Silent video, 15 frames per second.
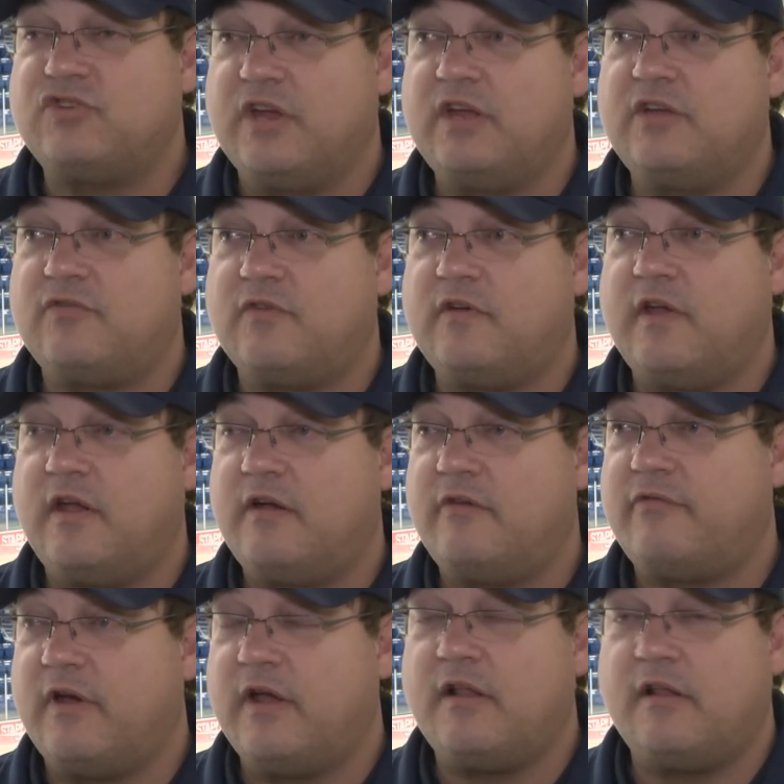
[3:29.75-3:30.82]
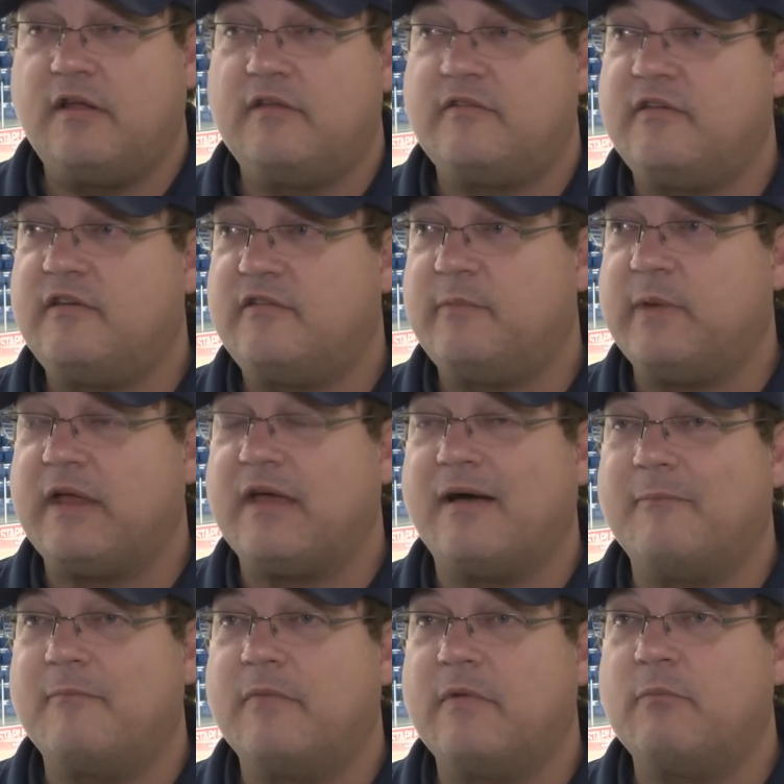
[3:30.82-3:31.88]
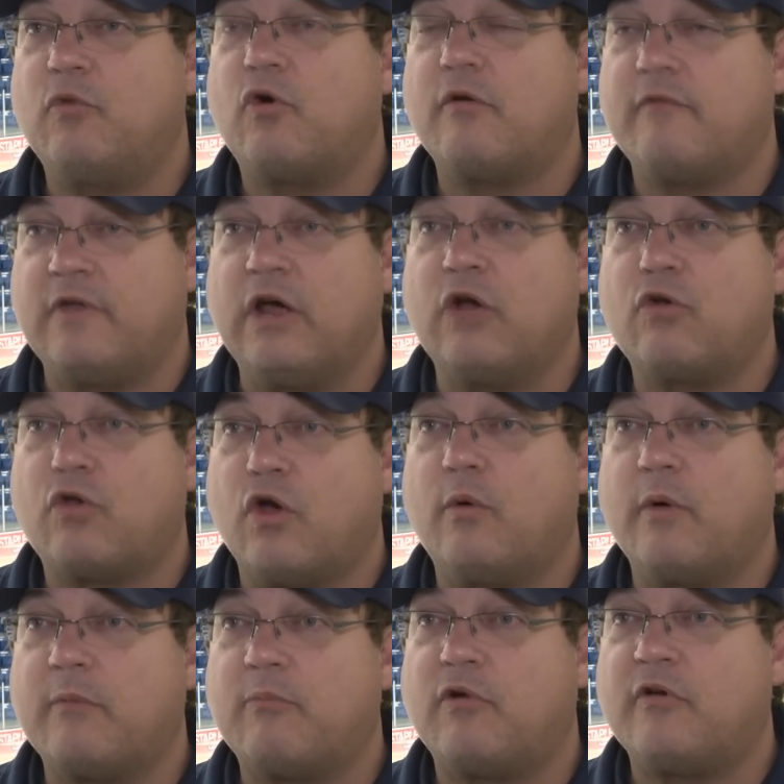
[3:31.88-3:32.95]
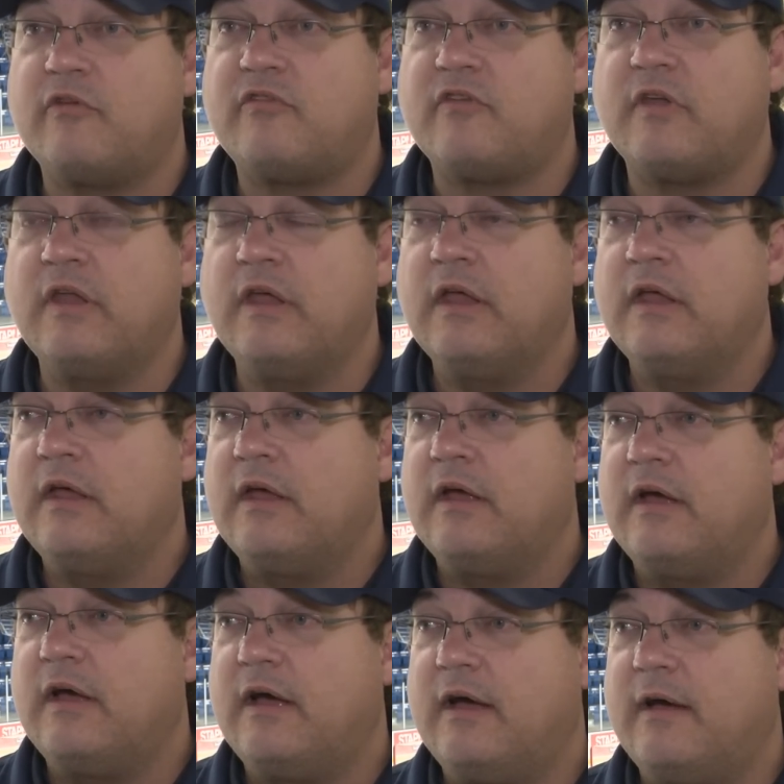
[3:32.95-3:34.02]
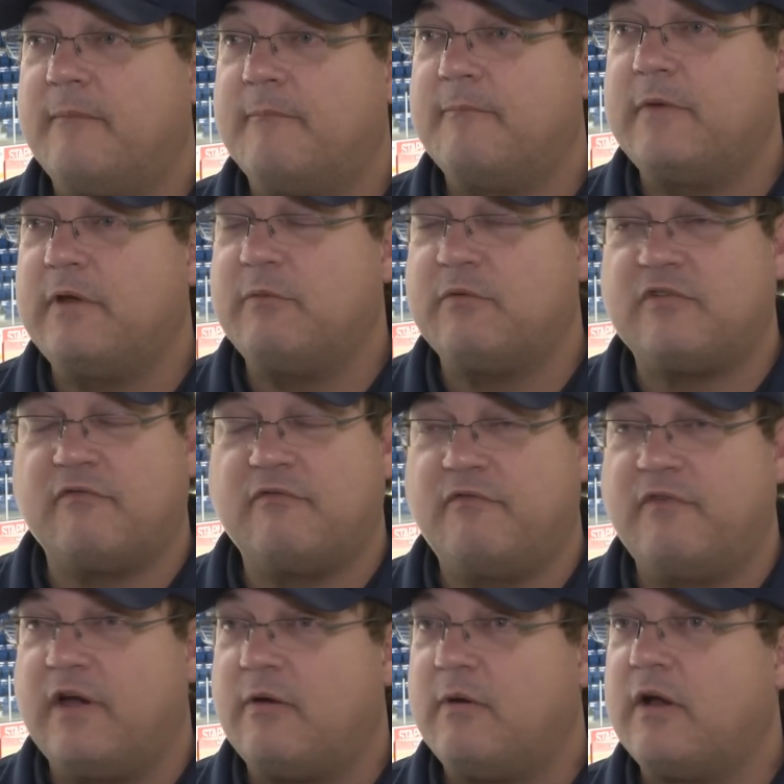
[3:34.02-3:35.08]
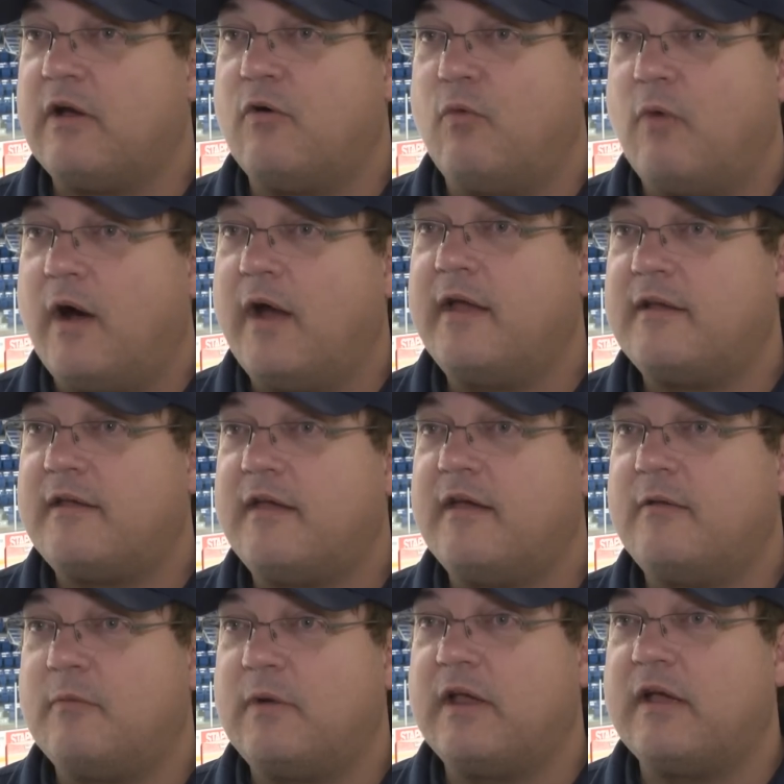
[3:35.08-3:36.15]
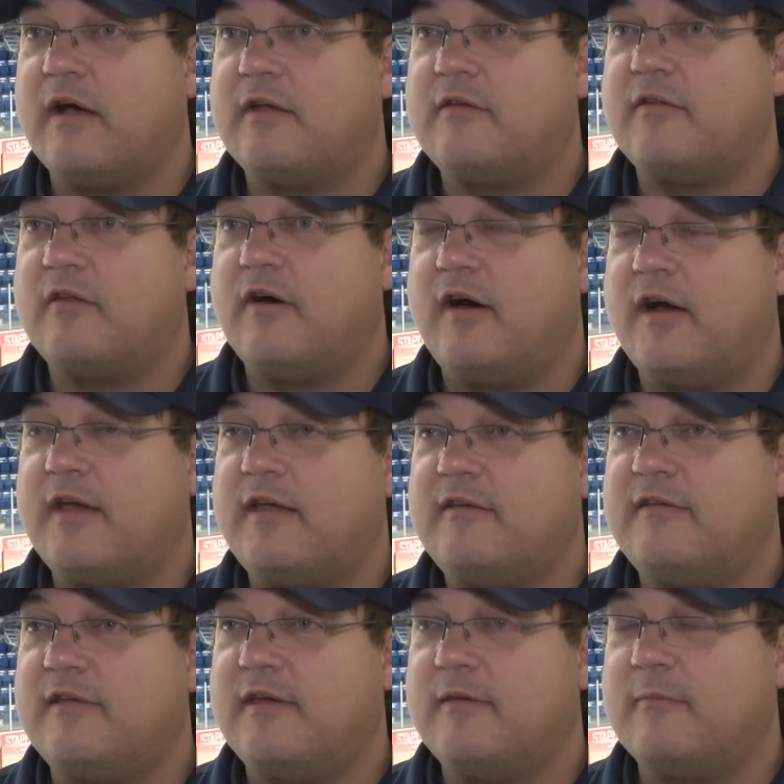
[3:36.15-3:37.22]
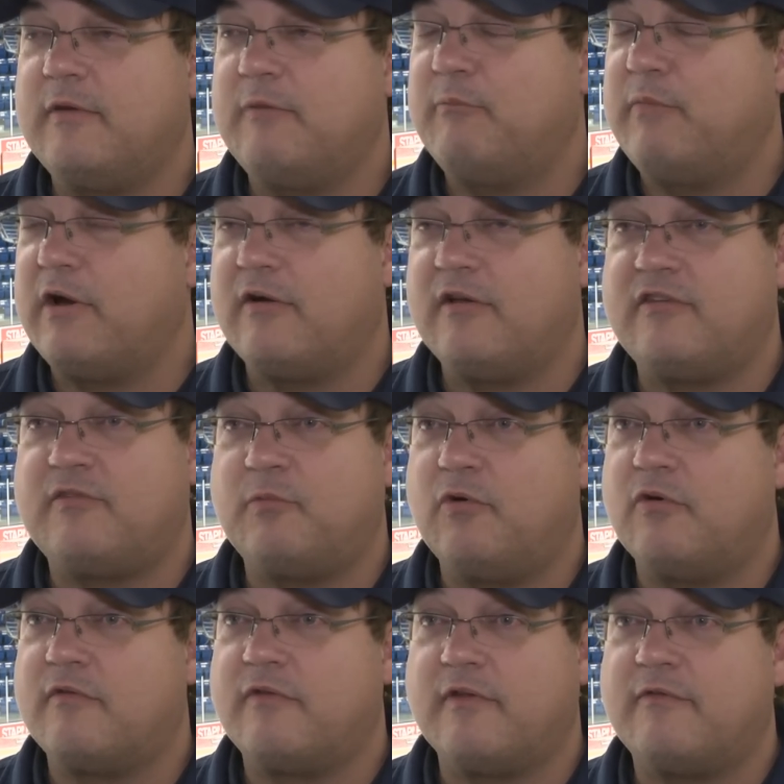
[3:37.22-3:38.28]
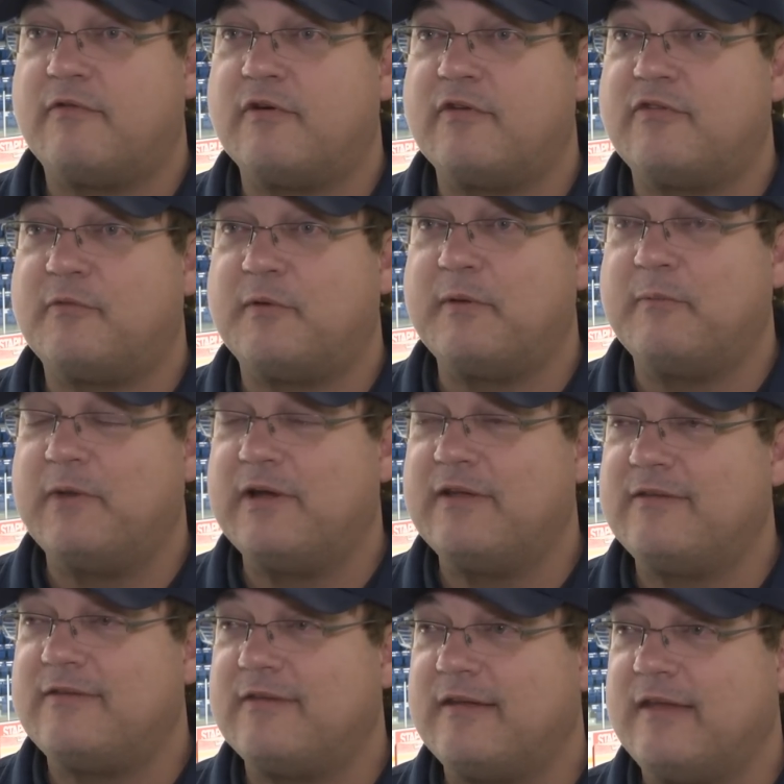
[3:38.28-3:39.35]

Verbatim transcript: change for Tanner, frankly, is he's become more of an outgoing person. Um, he was a very quiet kid when he got to the hockey team. He barely spoke for the first three months,